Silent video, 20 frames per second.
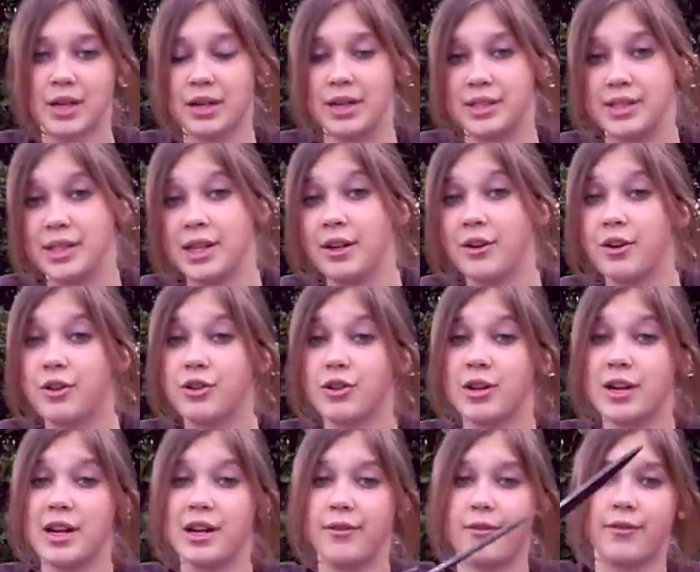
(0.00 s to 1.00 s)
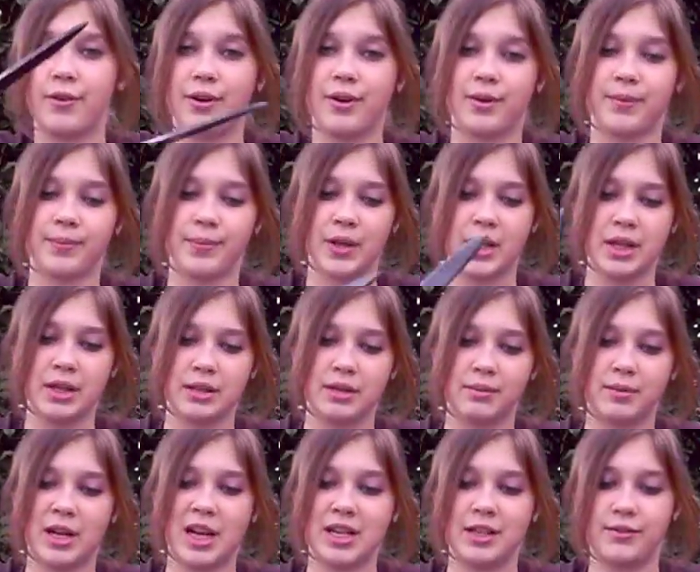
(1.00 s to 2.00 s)
a cedar tree for
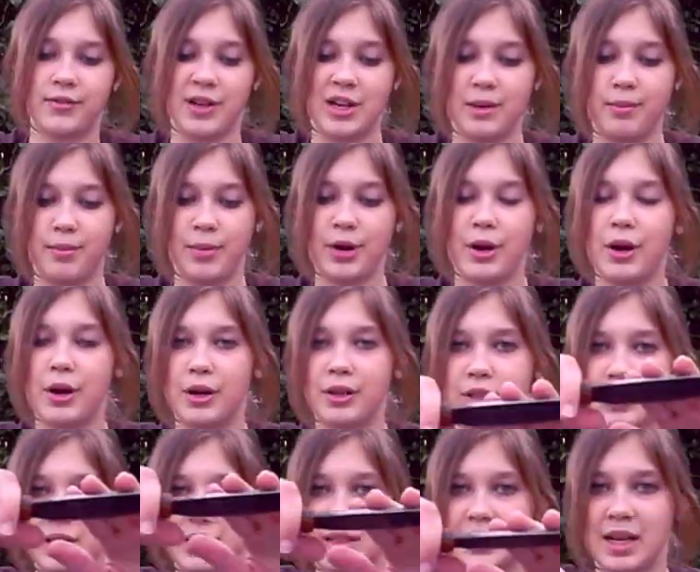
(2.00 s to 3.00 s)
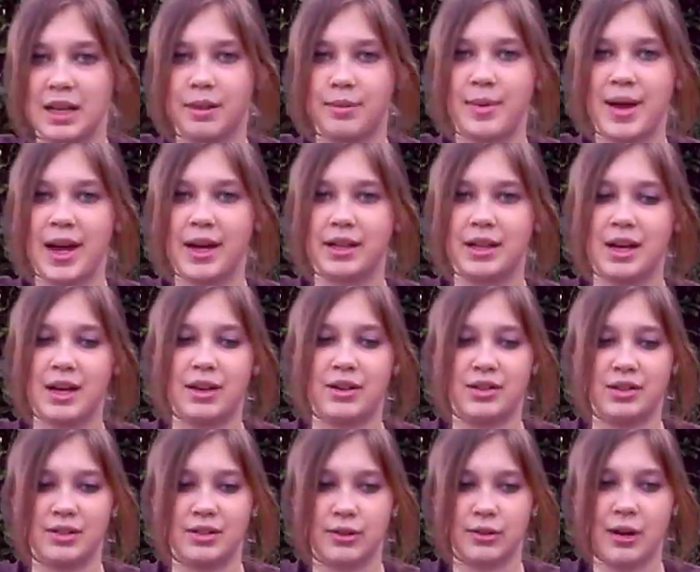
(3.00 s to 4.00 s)
some nice fine bark. Just take the back edge
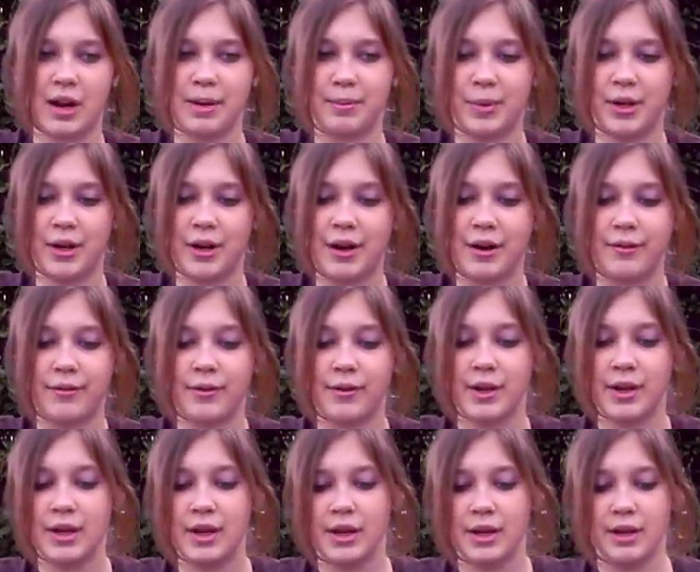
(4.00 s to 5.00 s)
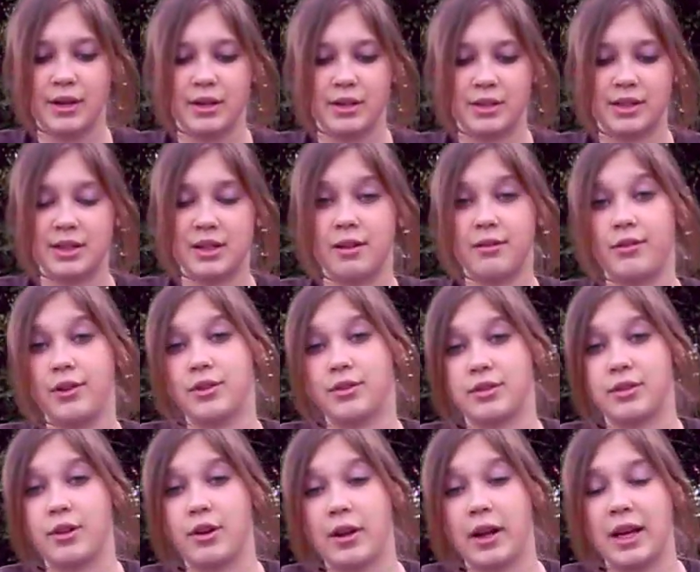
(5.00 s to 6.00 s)
and scrape it off instead of
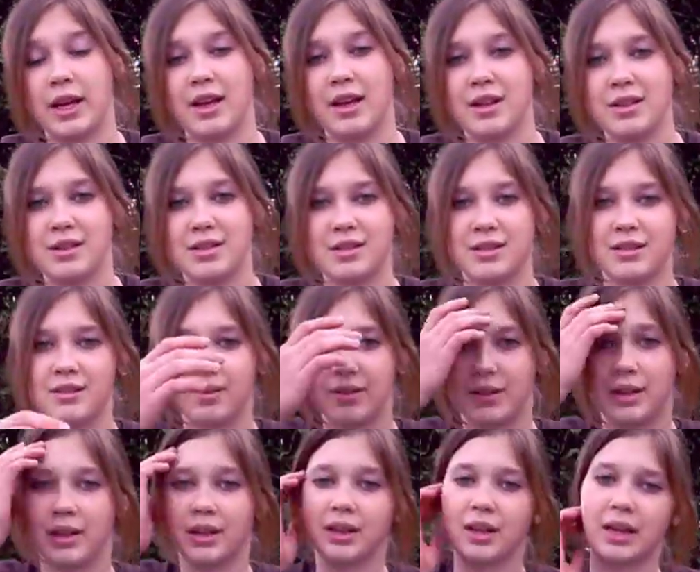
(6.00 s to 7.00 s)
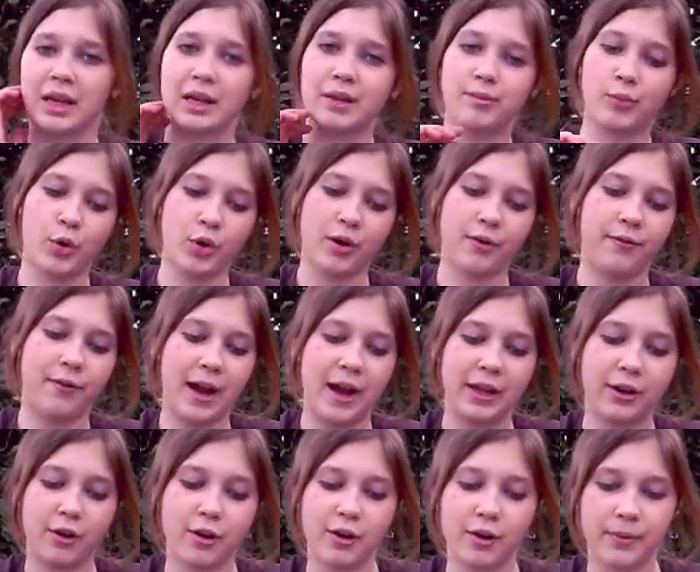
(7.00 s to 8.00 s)
using your hands and get more
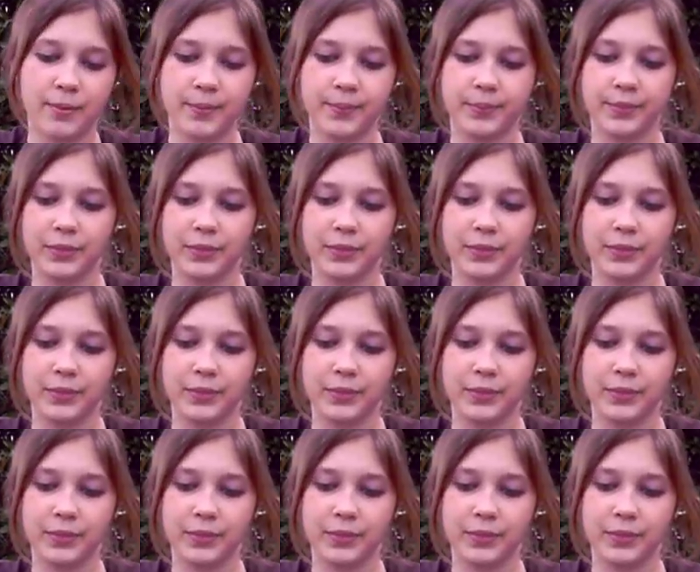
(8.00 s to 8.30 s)
finer